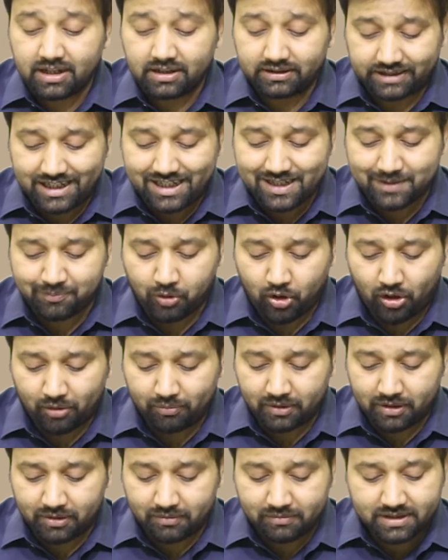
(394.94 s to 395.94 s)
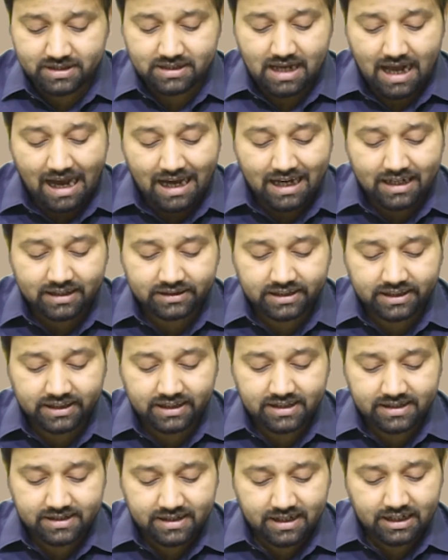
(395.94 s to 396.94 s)
These problems are the
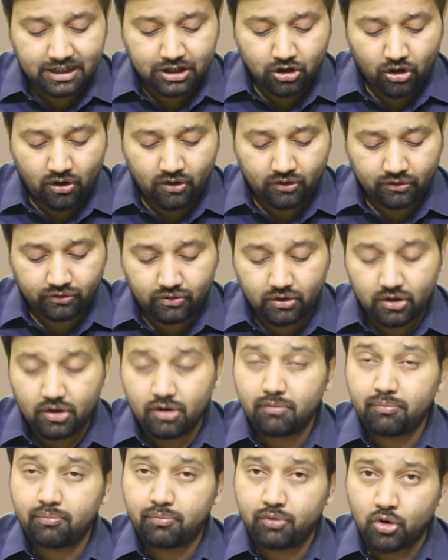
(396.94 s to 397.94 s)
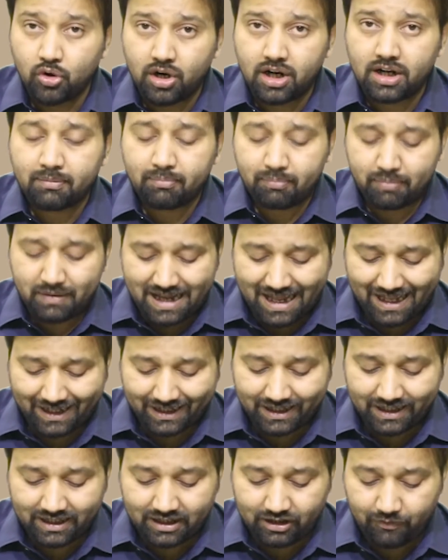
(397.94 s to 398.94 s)
result of poor
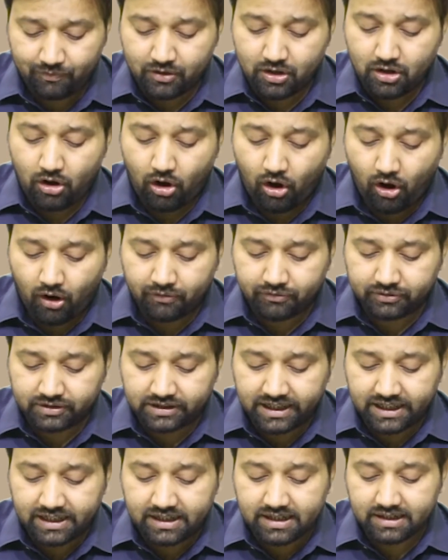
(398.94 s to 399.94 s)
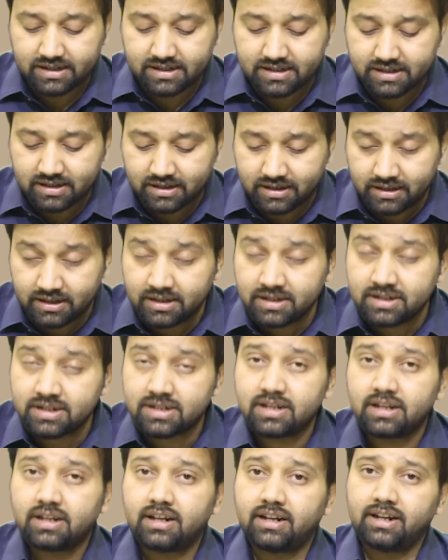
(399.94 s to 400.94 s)
planning of the
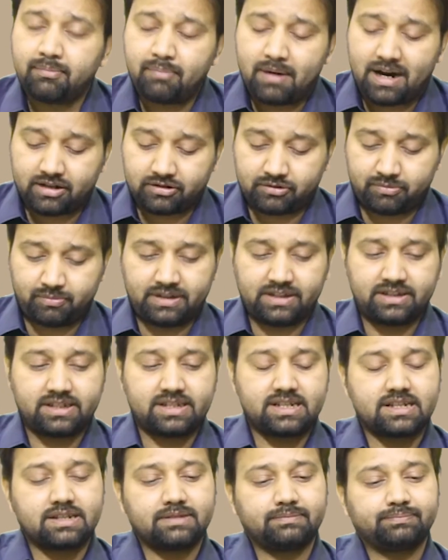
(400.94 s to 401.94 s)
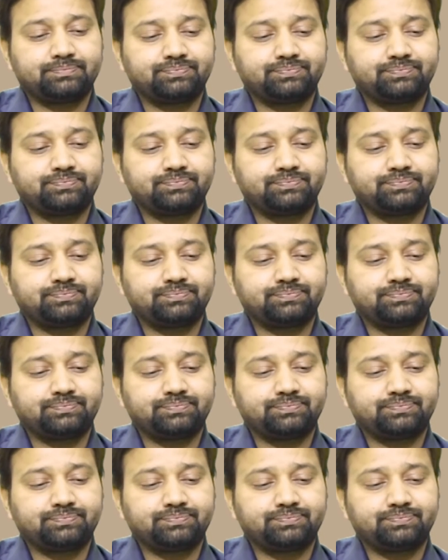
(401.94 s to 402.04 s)
concerned departments.